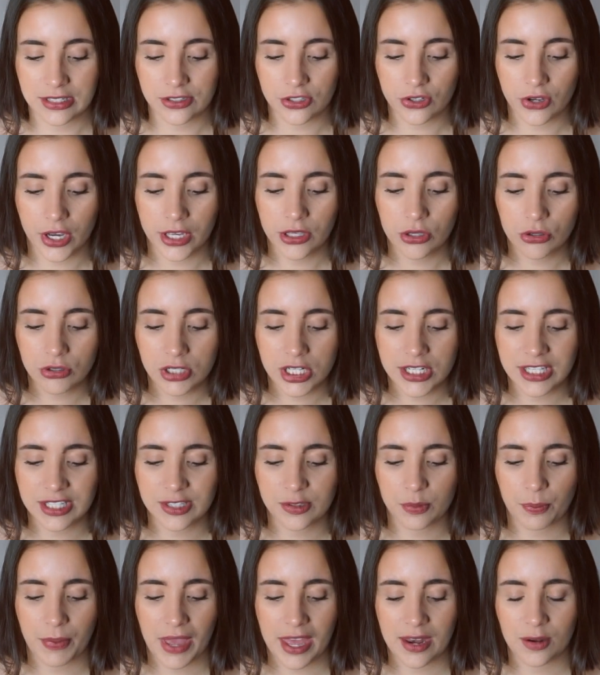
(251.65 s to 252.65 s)
So I usually
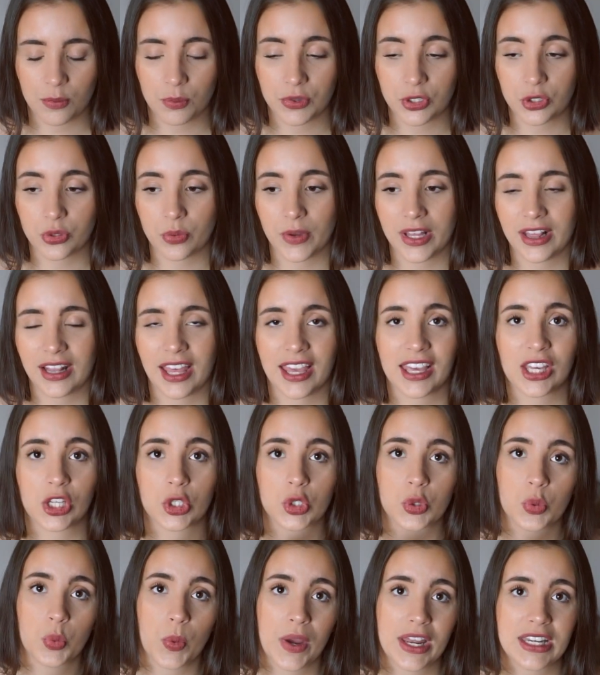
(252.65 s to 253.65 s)
spend between like
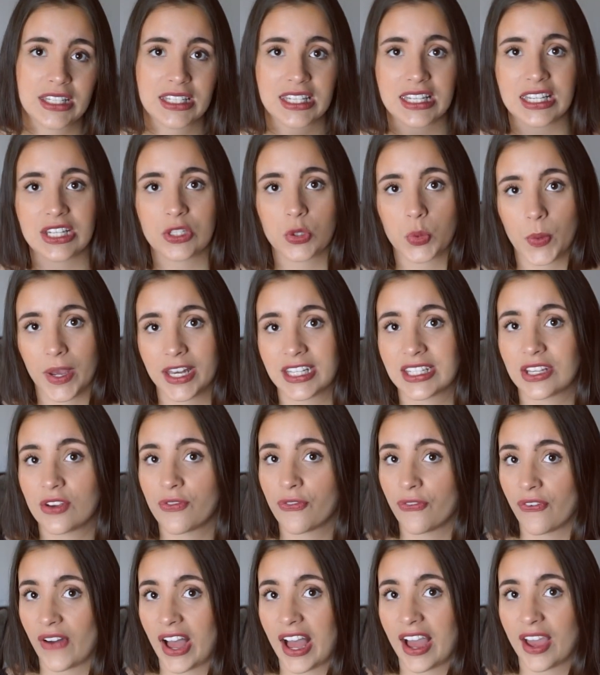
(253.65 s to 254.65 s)

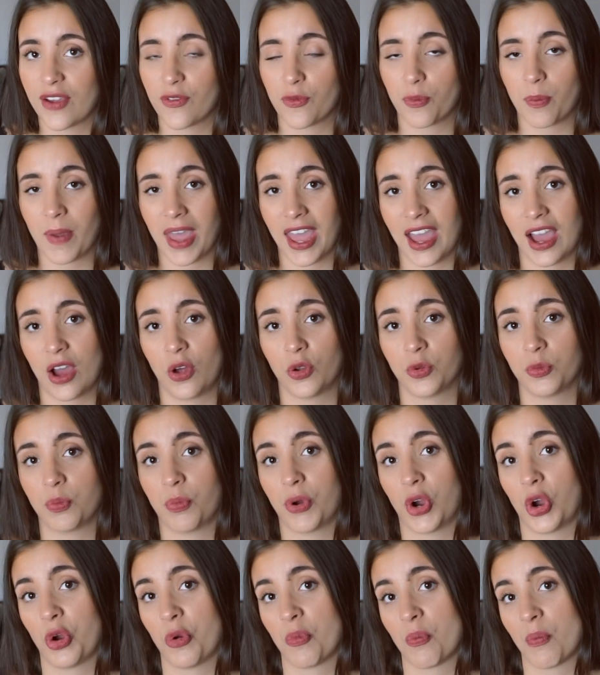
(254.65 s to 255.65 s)
£20–25
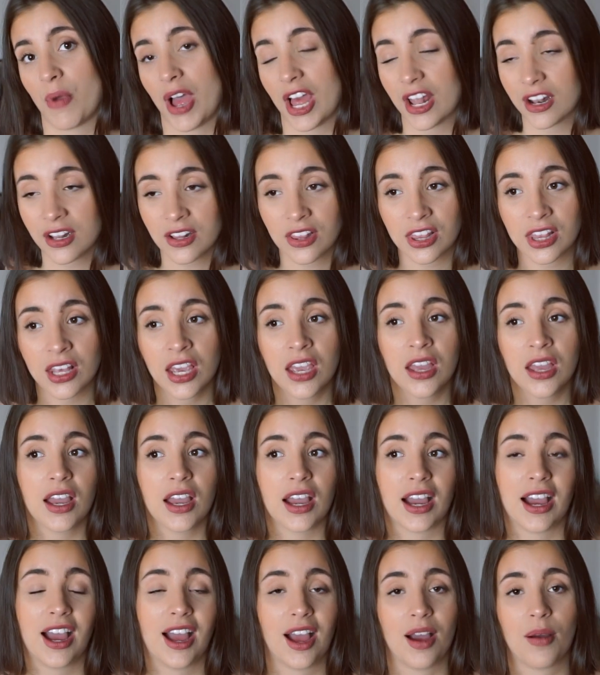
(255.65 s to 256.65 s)
per month
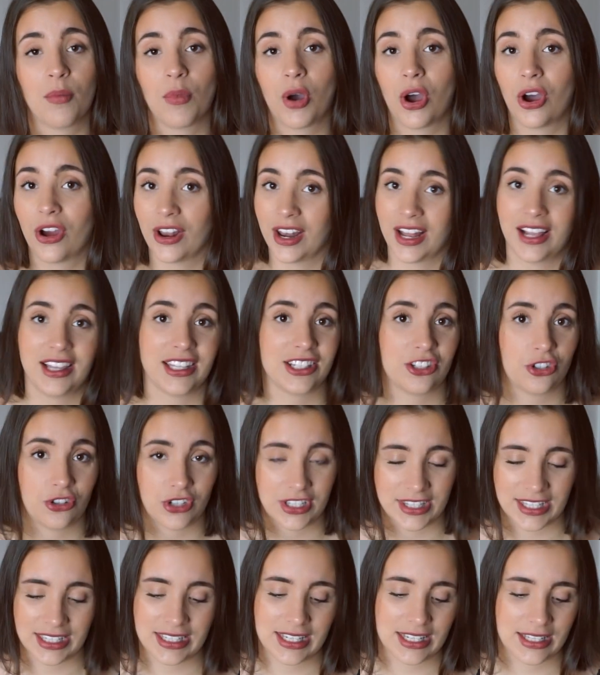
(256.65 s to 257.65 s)
on
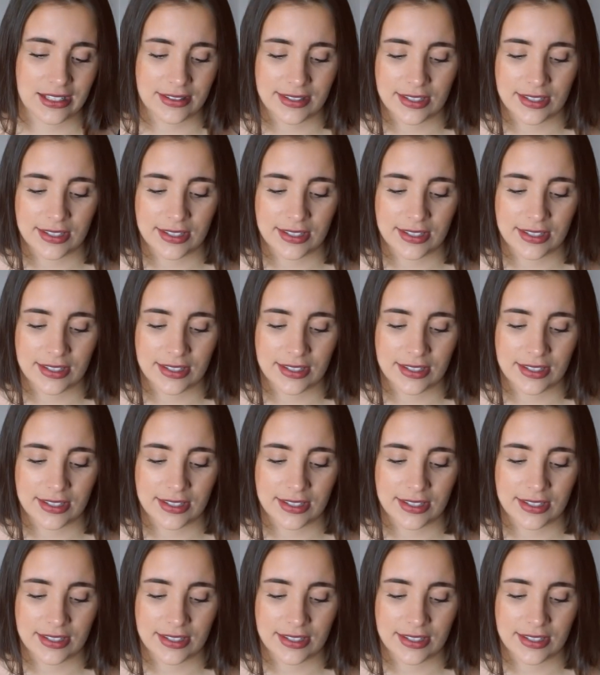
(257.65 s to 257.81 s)
electricity.